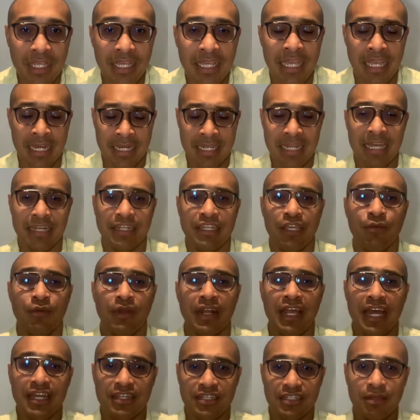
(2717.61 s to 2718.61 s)
and that they would
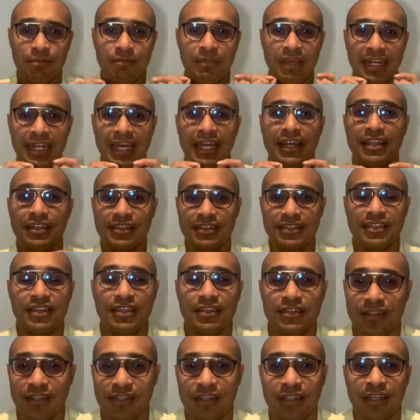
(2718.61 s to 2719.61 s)
actually make that
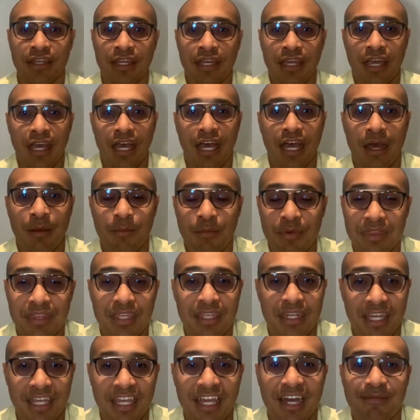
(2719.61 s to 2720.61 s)
decision
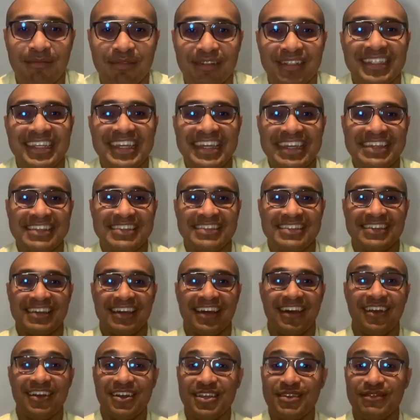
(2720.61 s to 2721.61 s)
within a couple of days
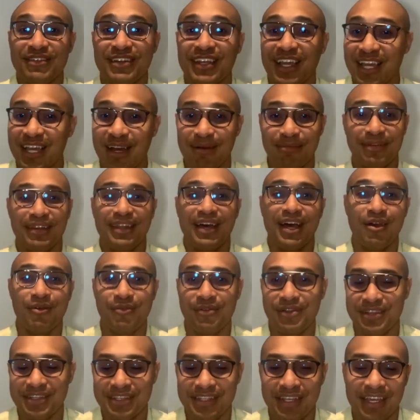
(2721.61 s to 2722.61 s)
or even a couple
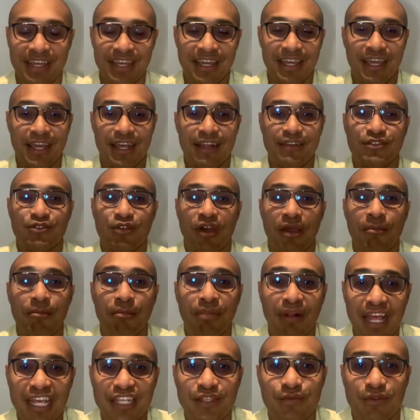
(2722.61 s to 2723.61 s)
hours. And so I
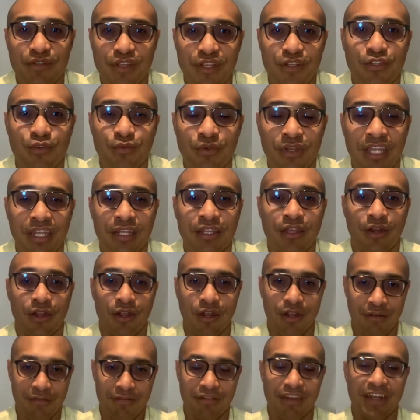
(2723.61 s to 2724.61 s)
bless what you're doing in the
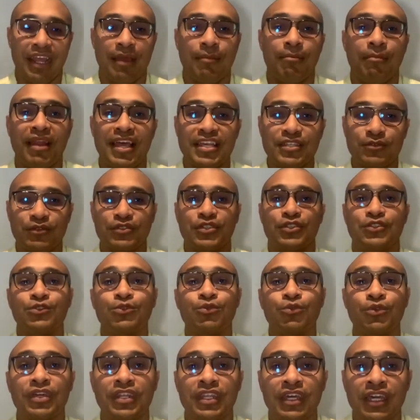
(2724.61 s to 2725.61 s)
earth, and I bless what you're
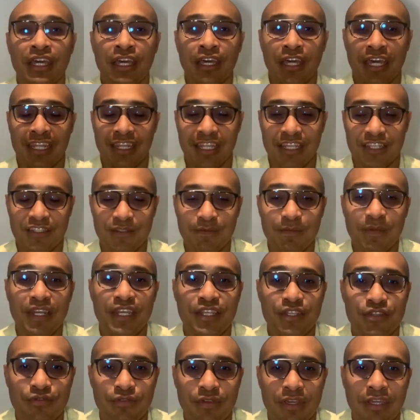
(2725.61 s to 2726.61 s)
doing in this
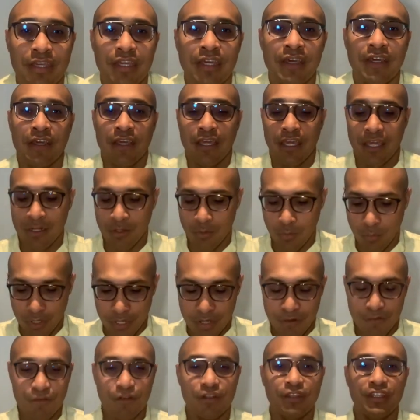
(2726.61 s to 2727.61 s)
ministry, in the
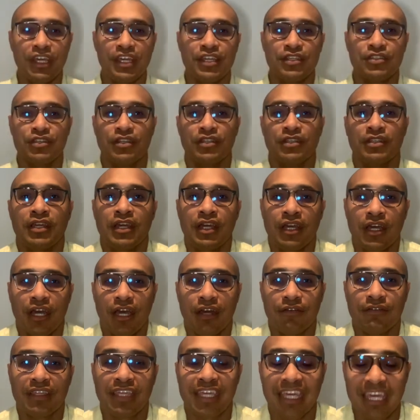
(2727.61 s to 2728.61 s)
wonderful nation
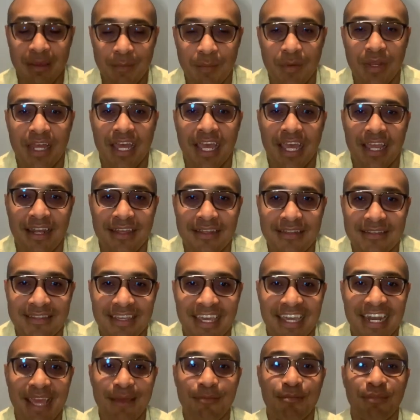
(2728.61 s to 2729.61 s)
of the Cayman Islands.
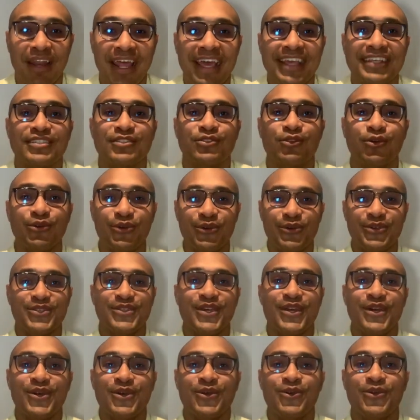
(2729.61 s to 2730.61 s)
And I bless those
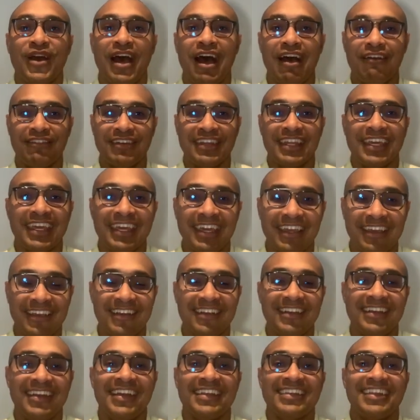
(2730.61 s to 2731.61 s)
who have an
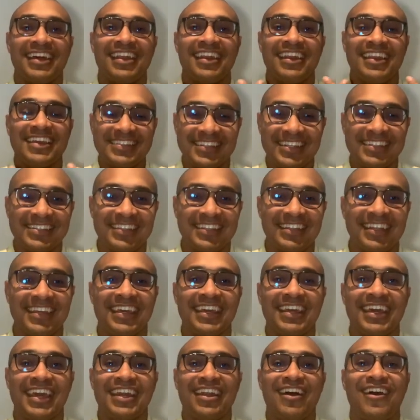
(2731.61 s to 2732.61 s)
ear that listen
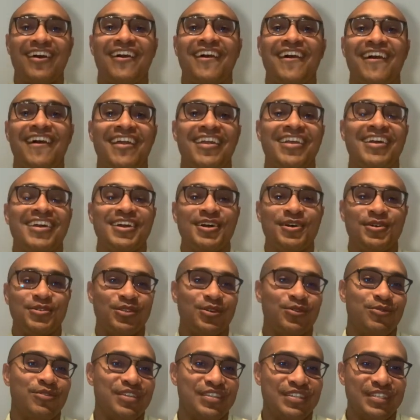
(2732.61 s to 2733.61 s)
today and a heart
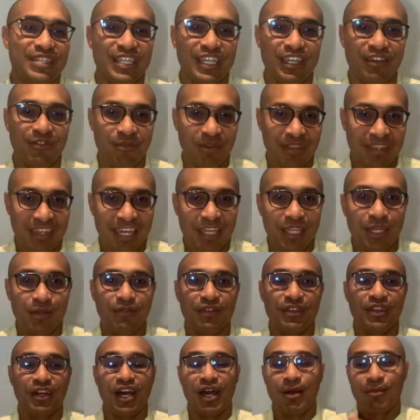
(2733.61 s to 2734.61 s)
to receive. We thank you
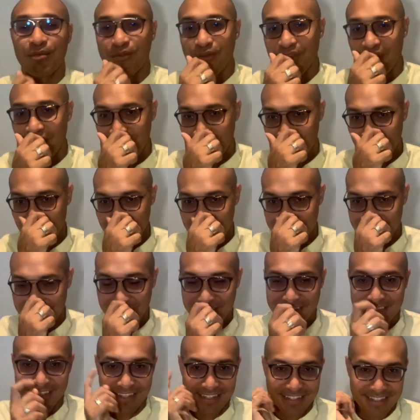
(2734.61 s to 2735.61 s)
for the upgrade in our
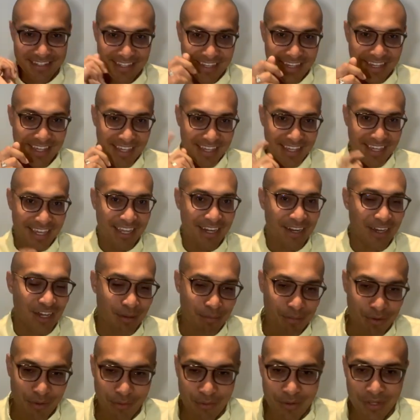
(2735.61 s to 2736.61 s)
decisions and
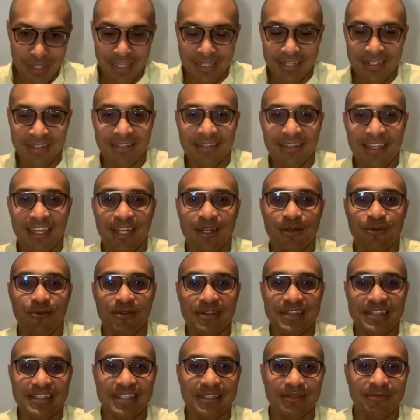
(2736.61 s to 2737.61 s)
operating in
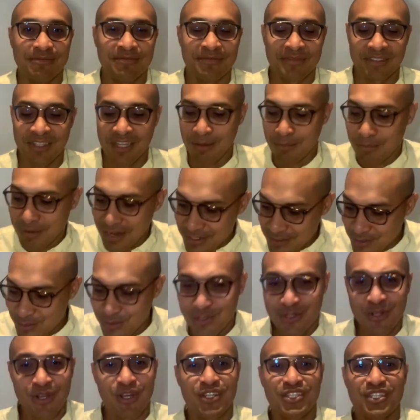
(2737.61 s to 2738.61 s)
wisdom. God bless you,
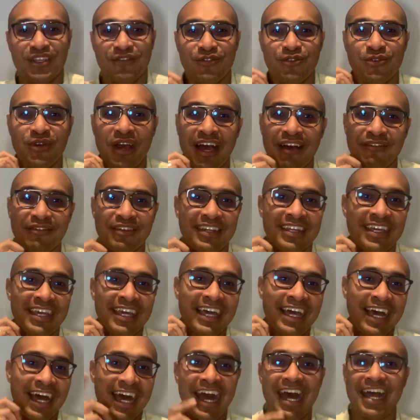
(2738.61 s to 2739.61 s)
church. If you haven't
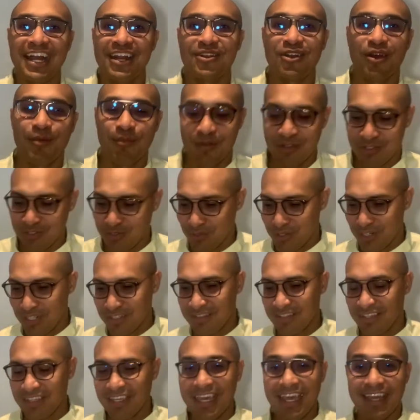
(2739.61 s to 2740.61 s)
had an
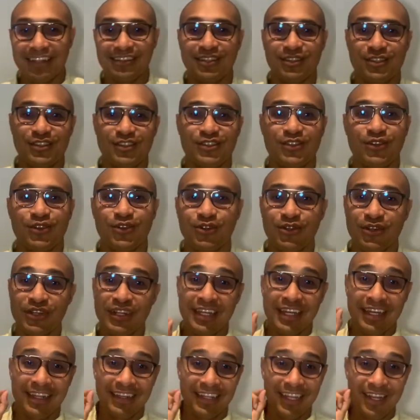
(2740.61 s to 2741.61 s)
opportunity yet to sow,
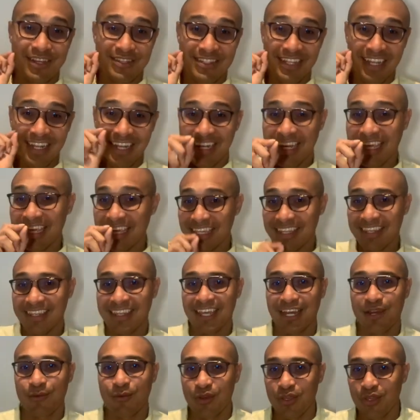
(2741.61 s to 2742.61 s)
there's a link
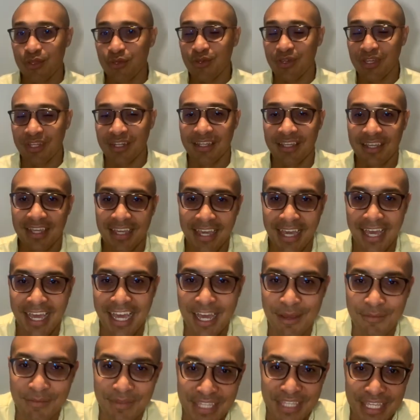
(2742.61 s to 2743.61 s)
there where you can
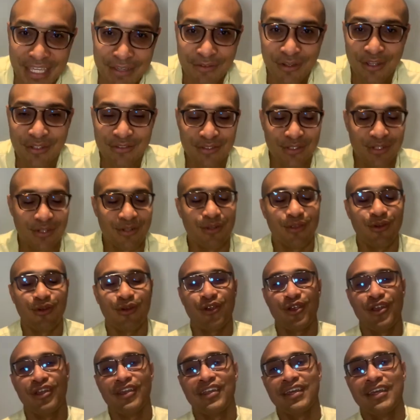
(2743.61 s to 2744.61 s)
give on to the
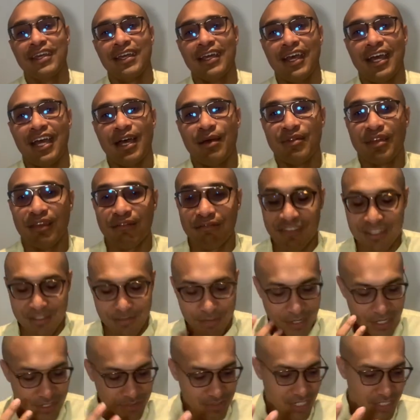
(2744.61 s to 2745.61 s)
Lord. If this
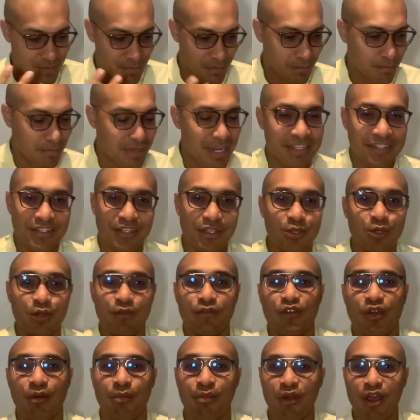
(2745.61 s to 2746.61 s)
ministry has been blessing you,
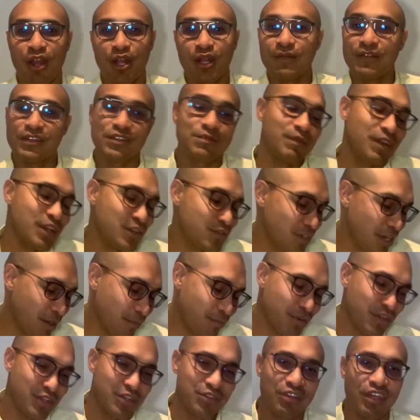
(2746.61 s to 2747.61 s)
if you're a partner of this ministry, I
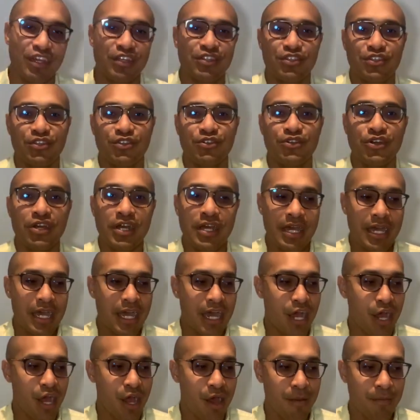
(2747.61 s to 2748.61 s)
appreciate you.
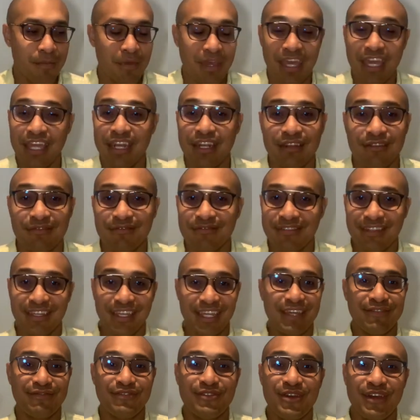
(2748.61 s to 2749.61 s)
And
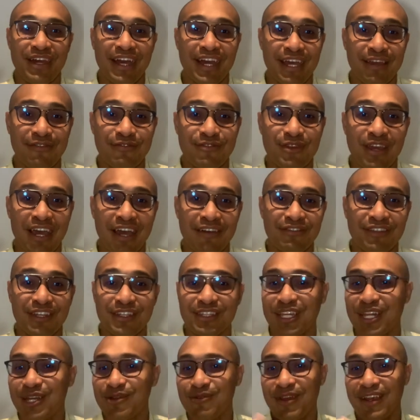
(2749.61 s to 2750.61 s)
if you have done
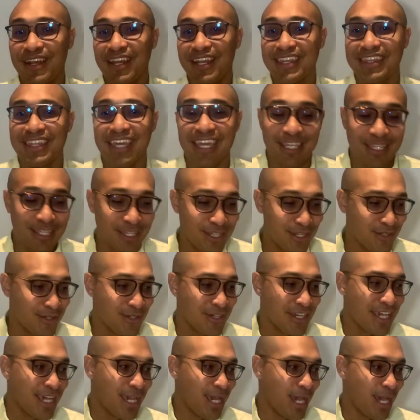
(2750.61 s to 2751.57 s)
that already, thank you